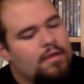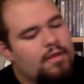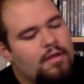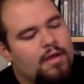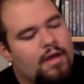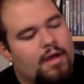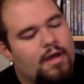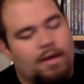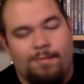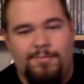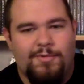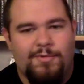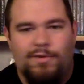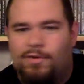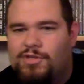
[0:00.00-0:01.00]

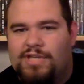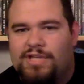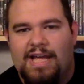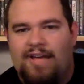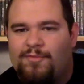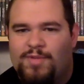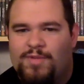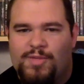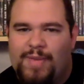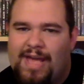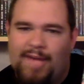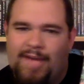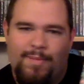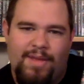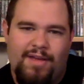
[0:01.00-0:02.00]
Of course, you gotta have Miss
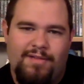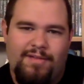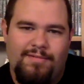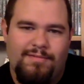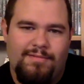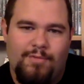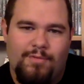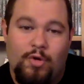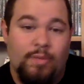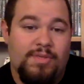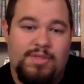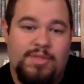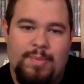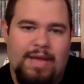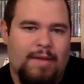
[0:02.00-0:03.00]
Pac-Man, or
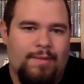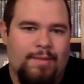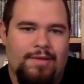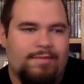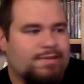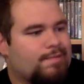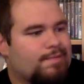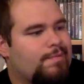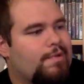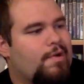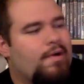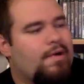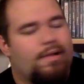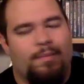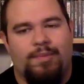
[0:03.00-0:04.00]
Mr. Pac-Man, which you want to
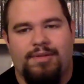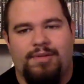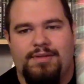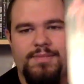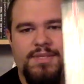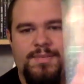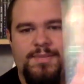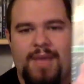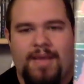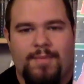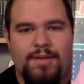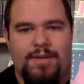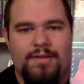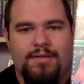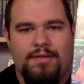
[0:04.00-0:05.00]
call it, but Miss Pac-Man.